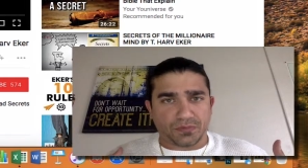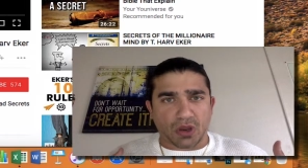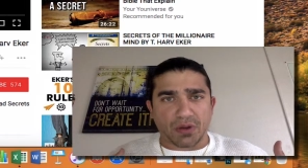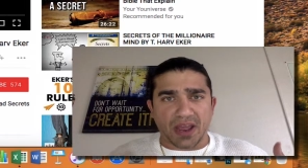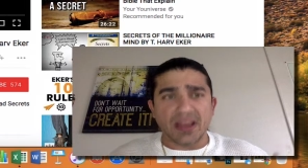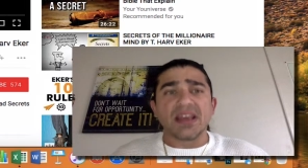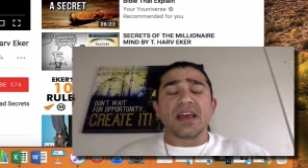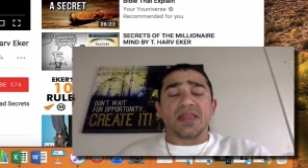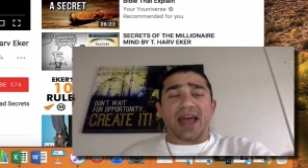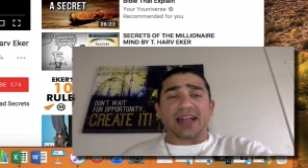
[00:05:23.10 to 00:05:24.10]
Okay,
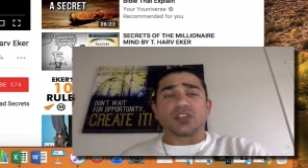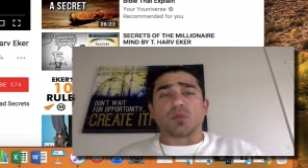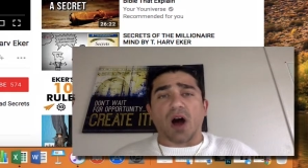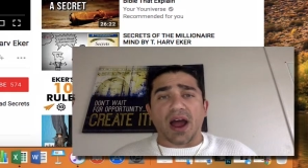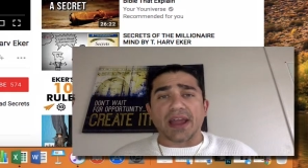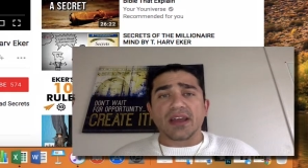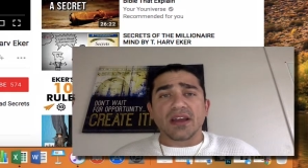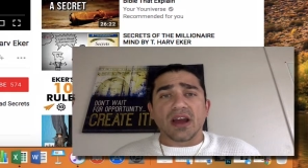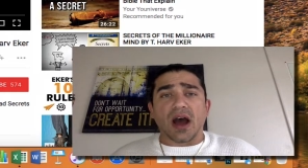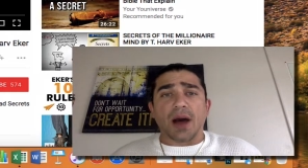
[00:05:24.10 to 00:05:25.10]
that's why
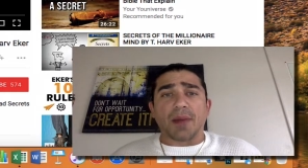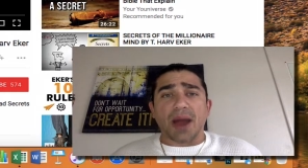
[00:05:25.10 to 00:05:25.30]
um,